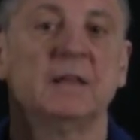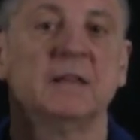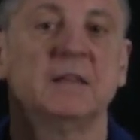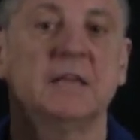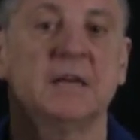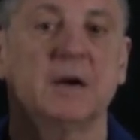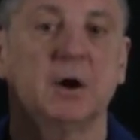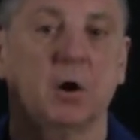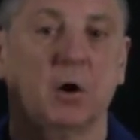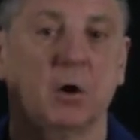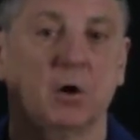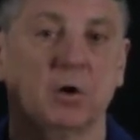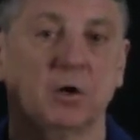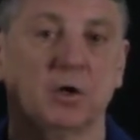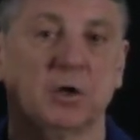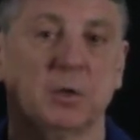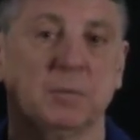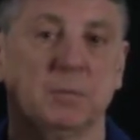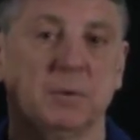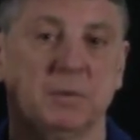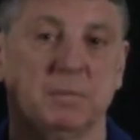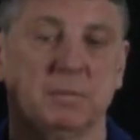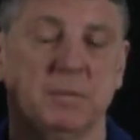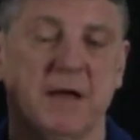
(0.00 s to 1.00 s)
The
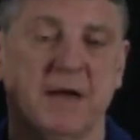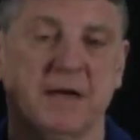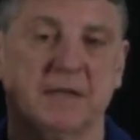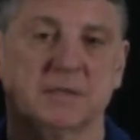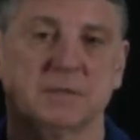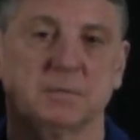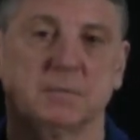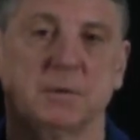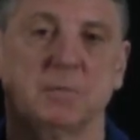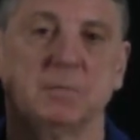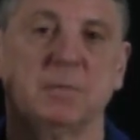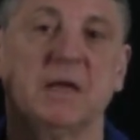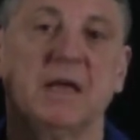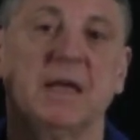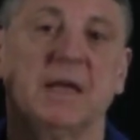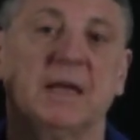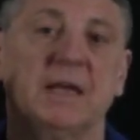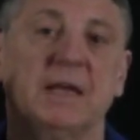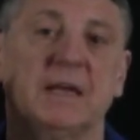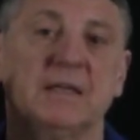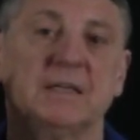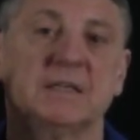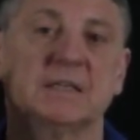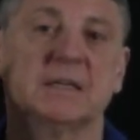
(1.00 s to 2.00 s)
argument maximum
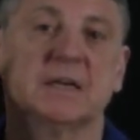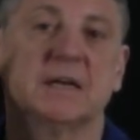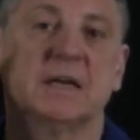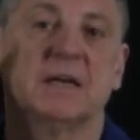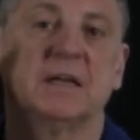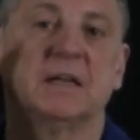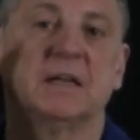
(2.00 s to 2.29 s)
is